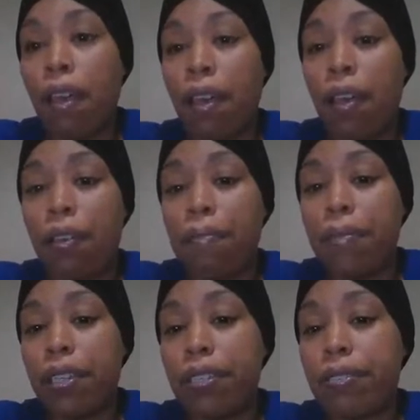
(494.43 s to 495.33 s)
And
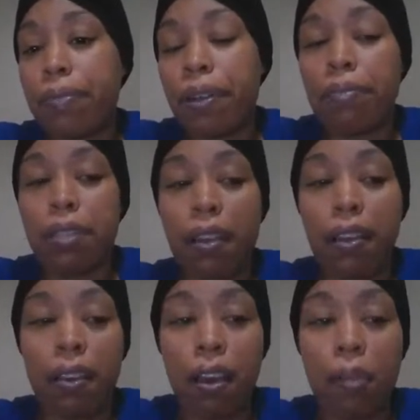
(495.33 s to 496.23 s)
this is what I'm
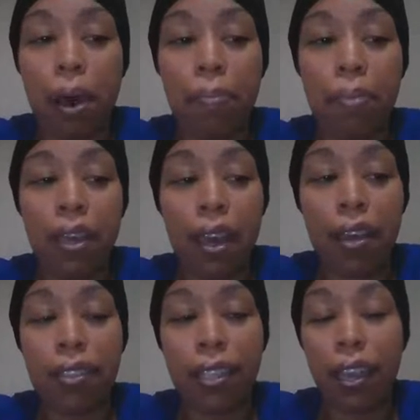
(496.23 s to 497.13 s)
telling y'all about being
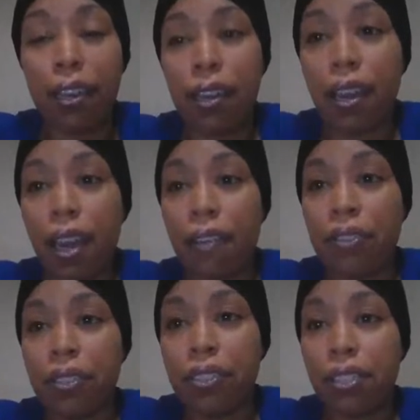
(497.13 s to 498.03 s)
educated and
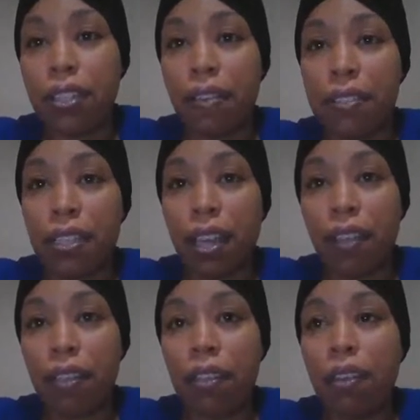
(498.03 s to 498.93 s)
having your stuff
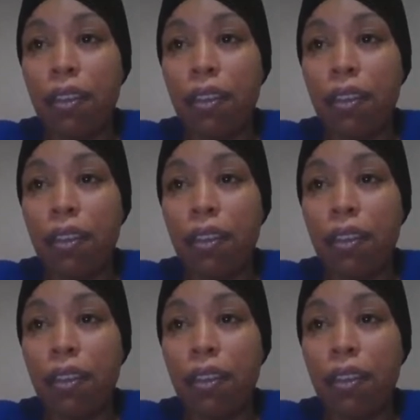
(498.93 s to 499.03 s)
together.